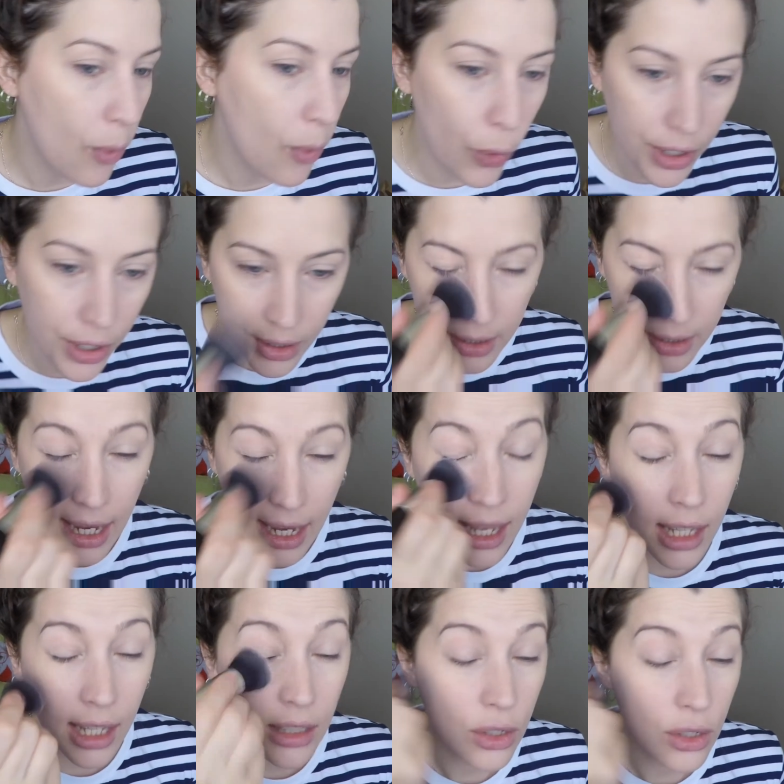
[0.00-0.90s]
wouldn't say
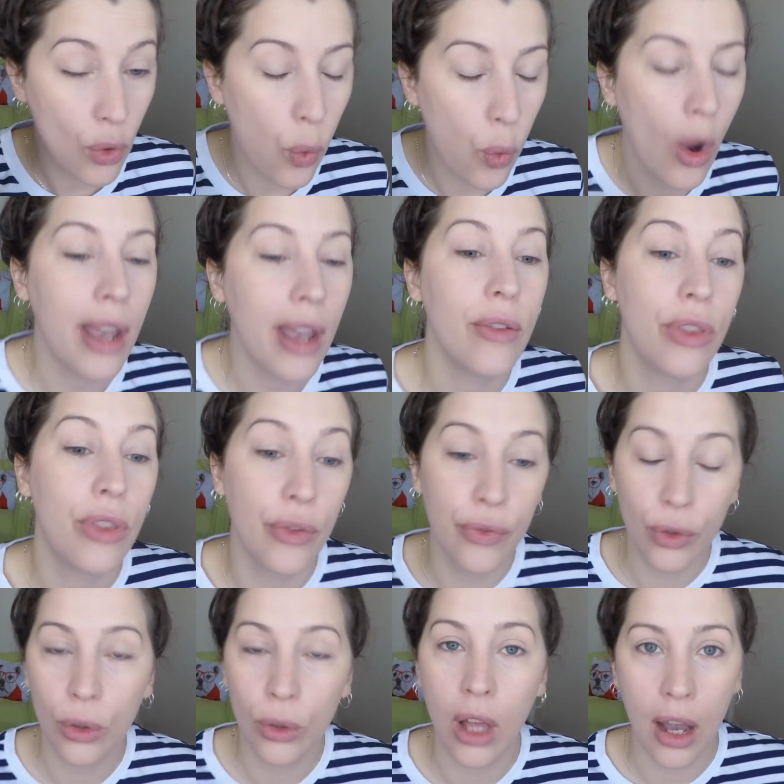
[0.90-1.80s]
it's quite the
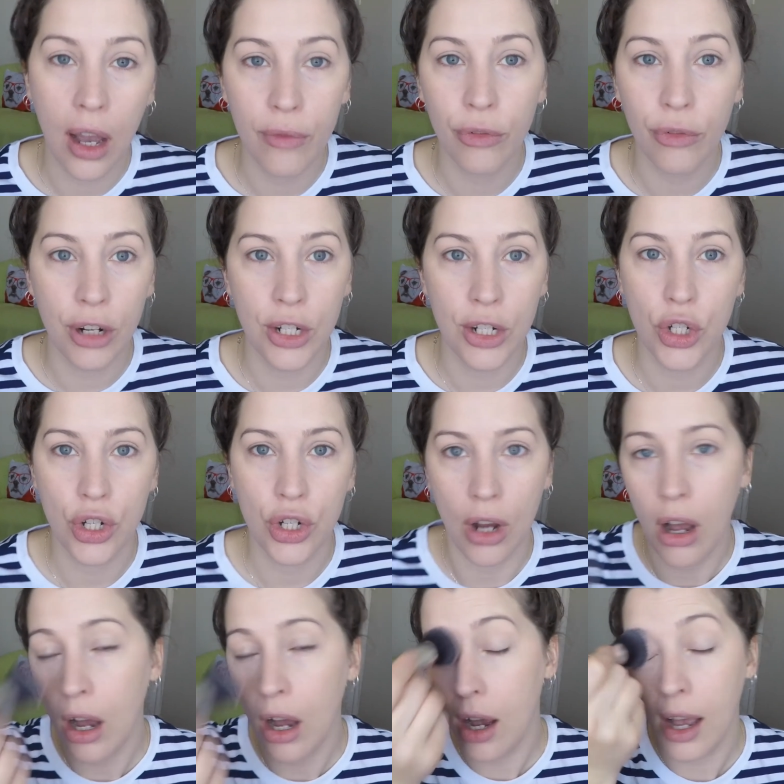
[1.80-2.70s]
full coverage
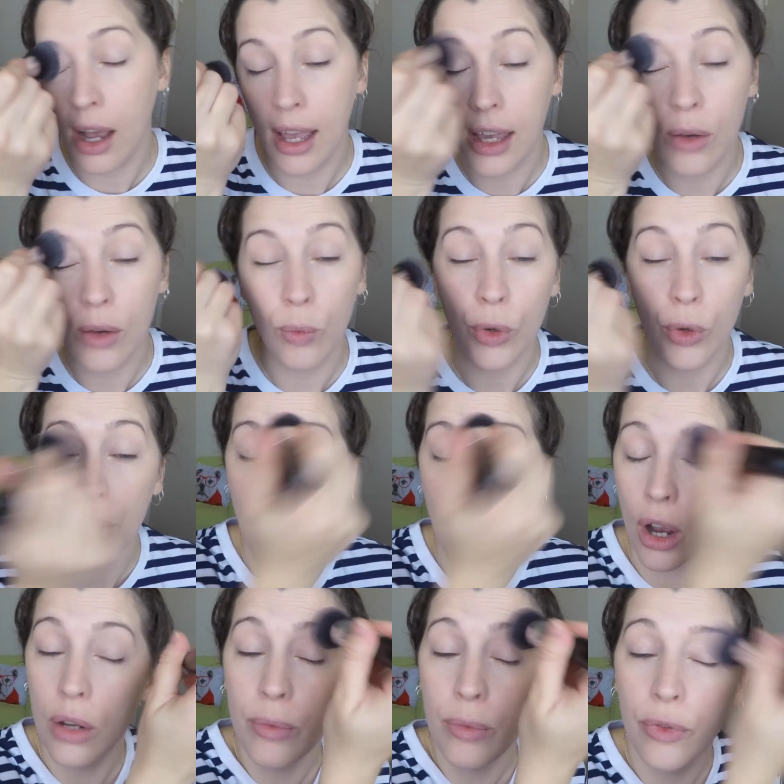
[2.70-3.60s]
I would
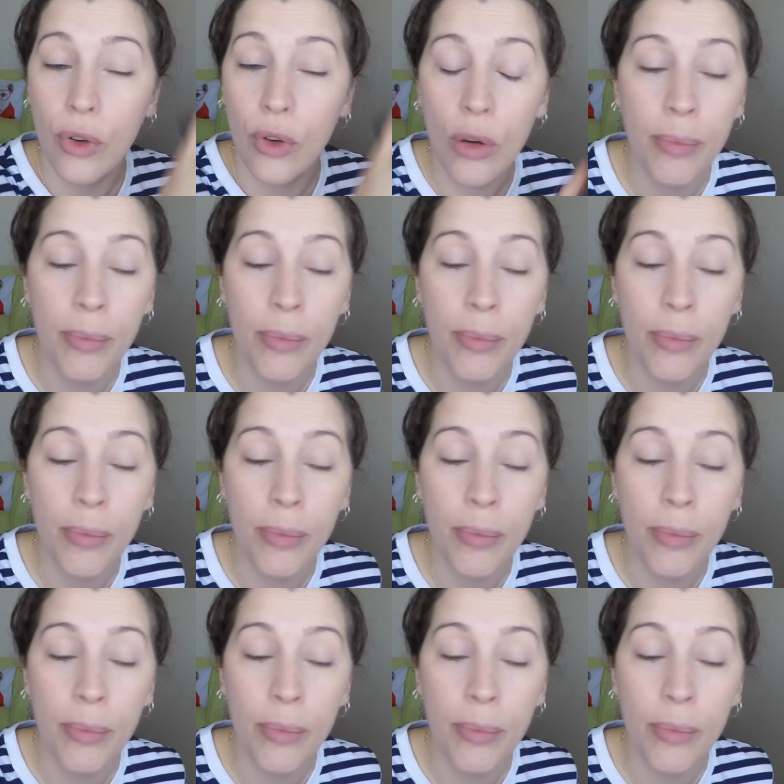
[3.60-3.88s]
hope for,